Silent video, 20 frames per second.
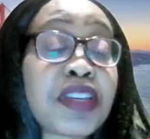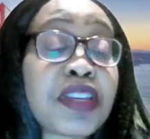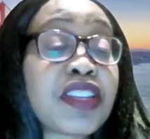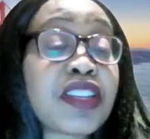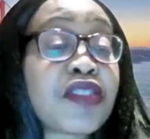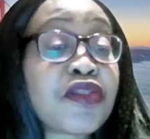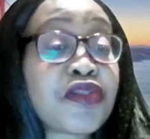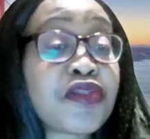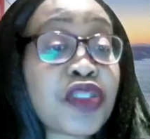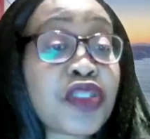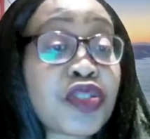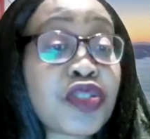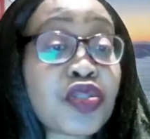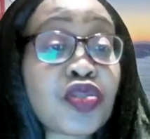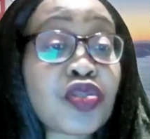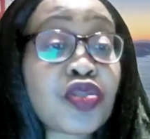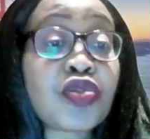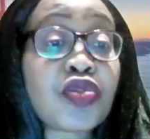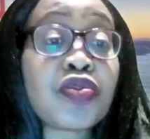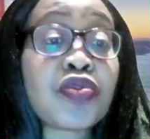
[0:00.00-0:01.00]
the
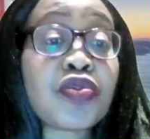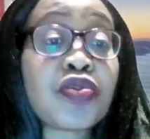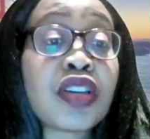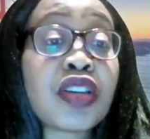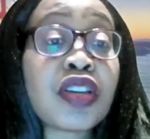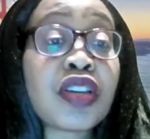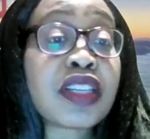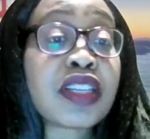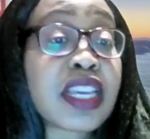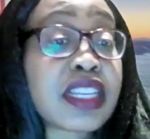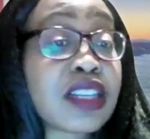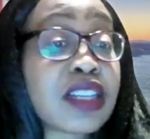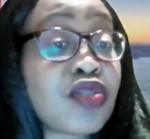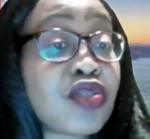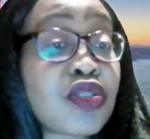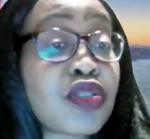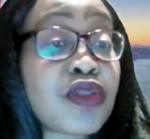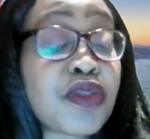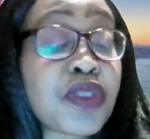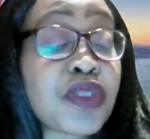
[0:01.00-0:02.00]
first to get the
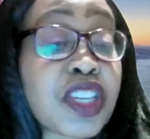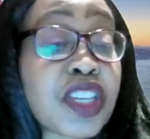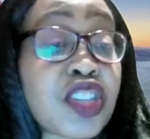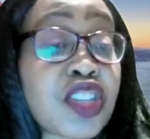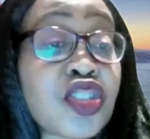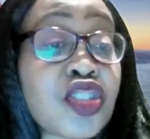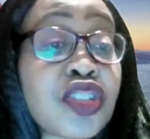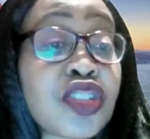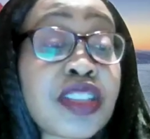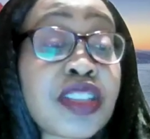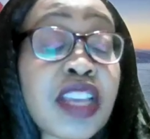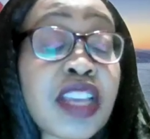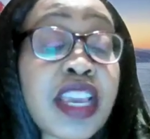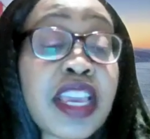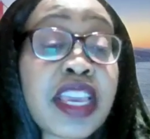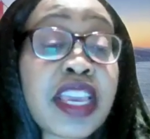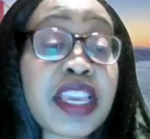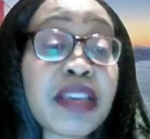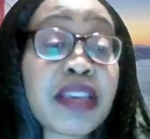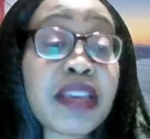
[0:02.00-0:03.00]
notification
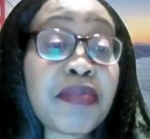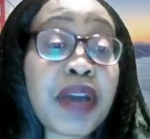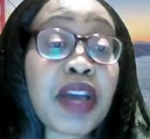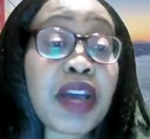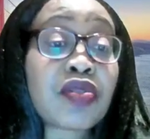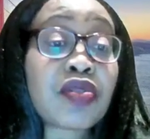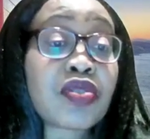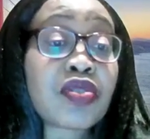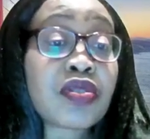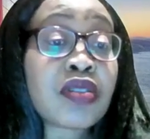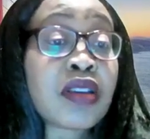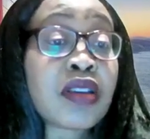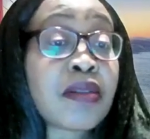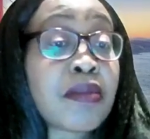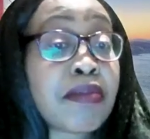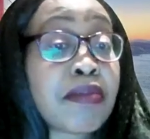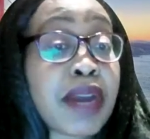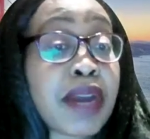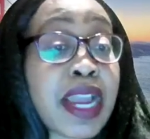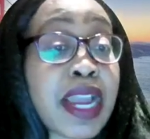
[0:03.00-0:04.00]
about
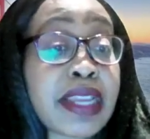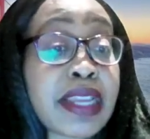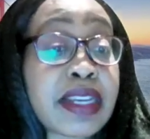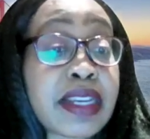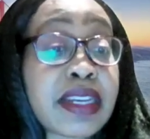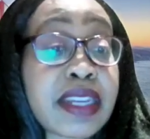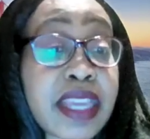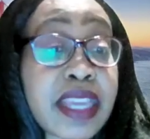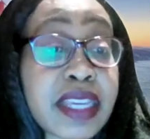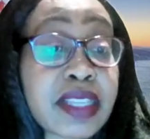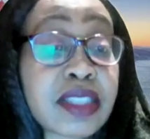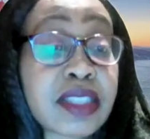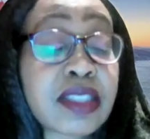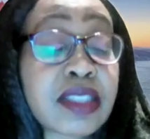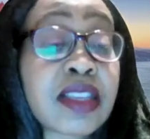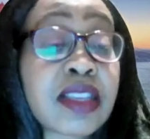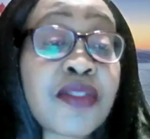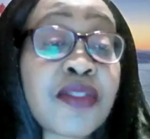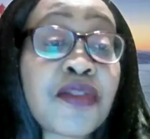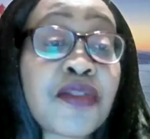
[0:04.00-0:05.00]
my
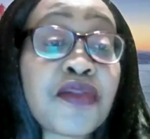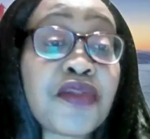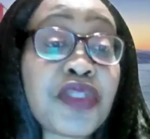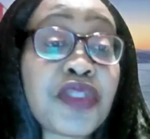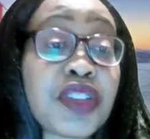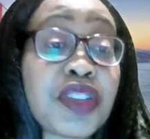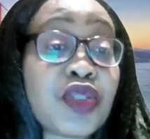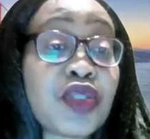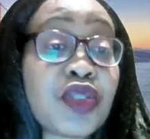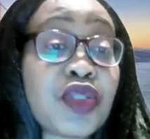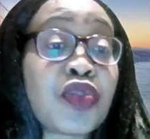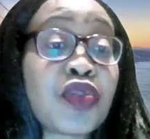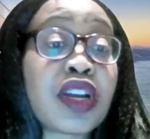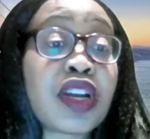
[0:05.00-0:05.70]
next video.